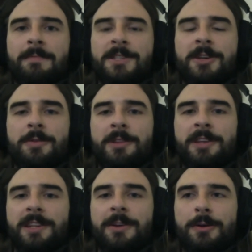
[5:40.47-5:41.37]
So
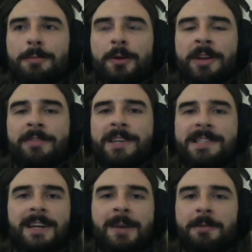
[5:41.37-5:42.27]
the whole point of
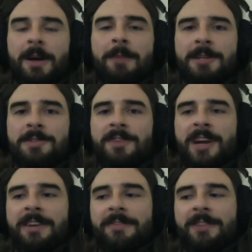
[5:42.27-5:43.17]
this, I'm a huge fan of